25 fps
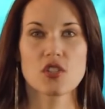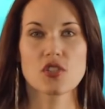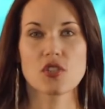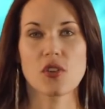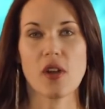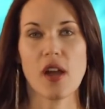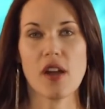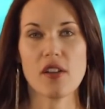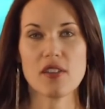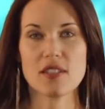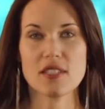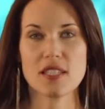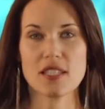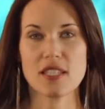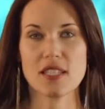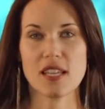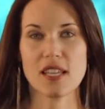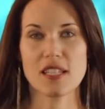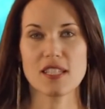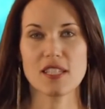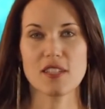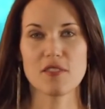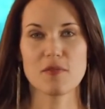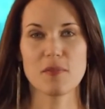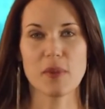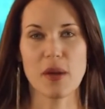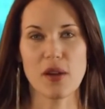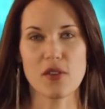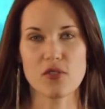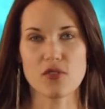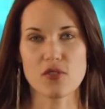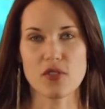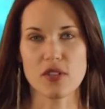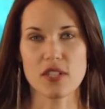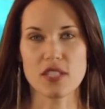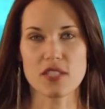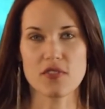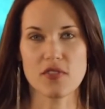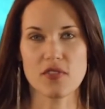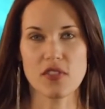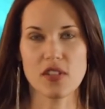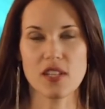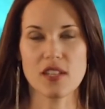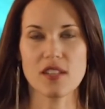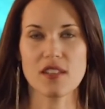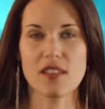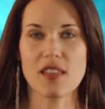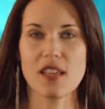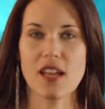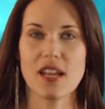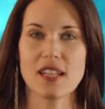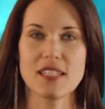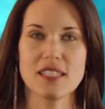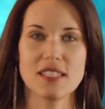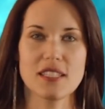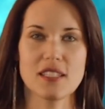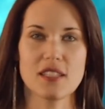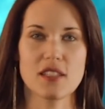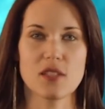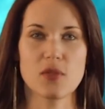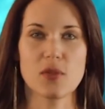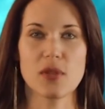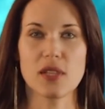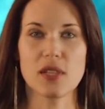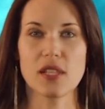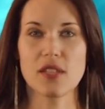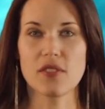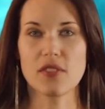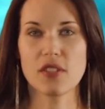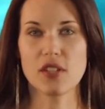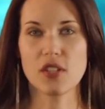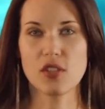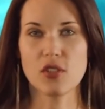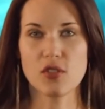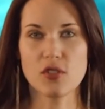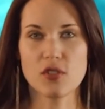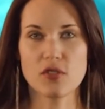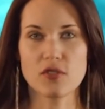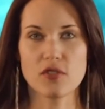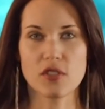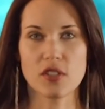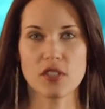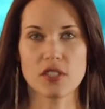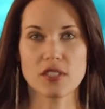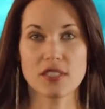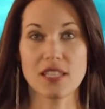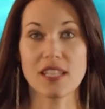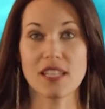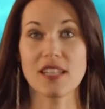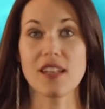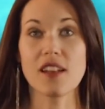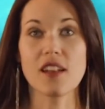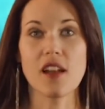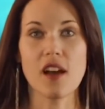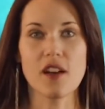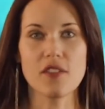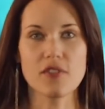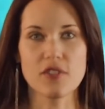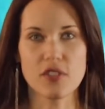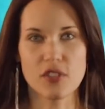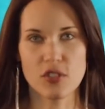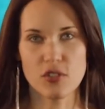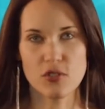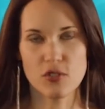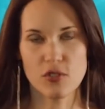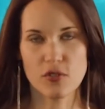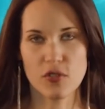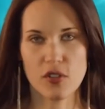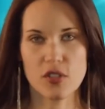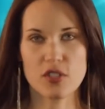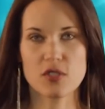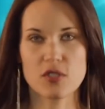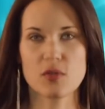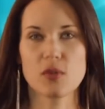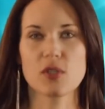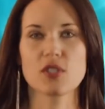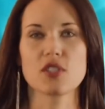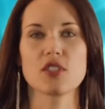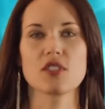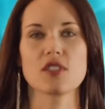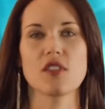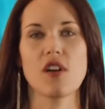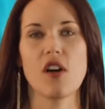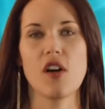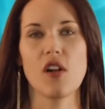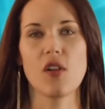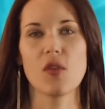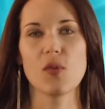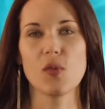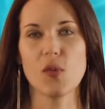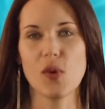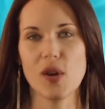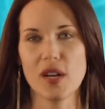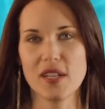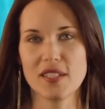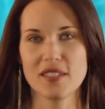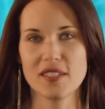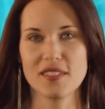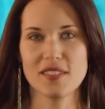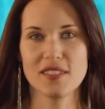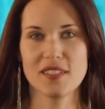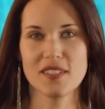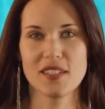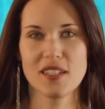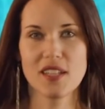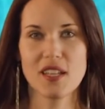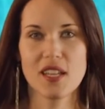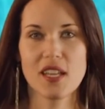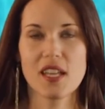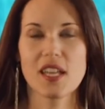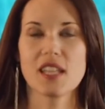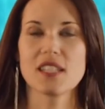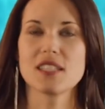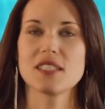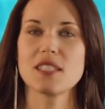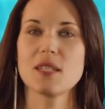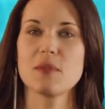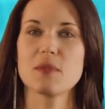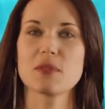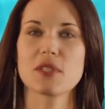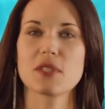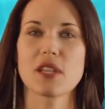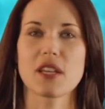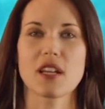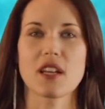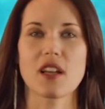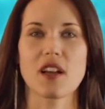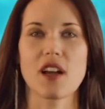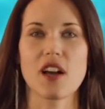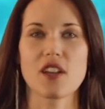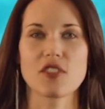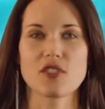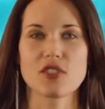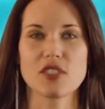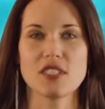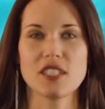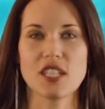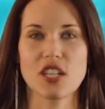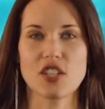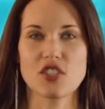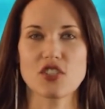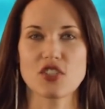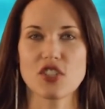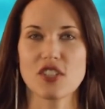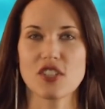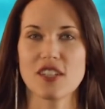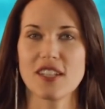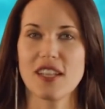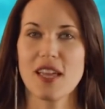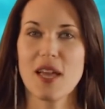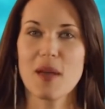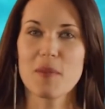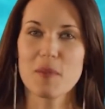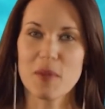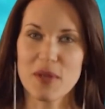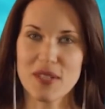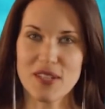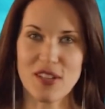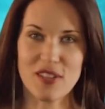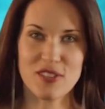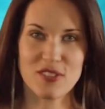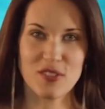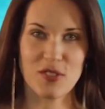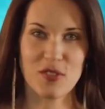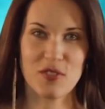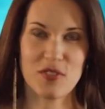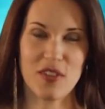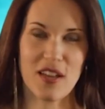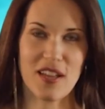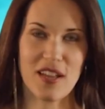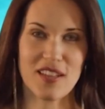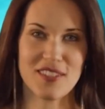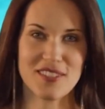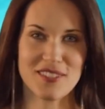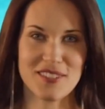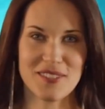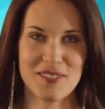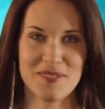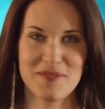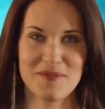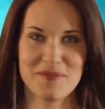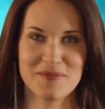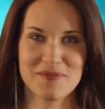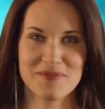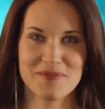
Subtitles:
So how does this idea of boundaries fit into the idea that we live in a universe, in and of a universe, which is all one? It seems like a contradiction, but not so fast.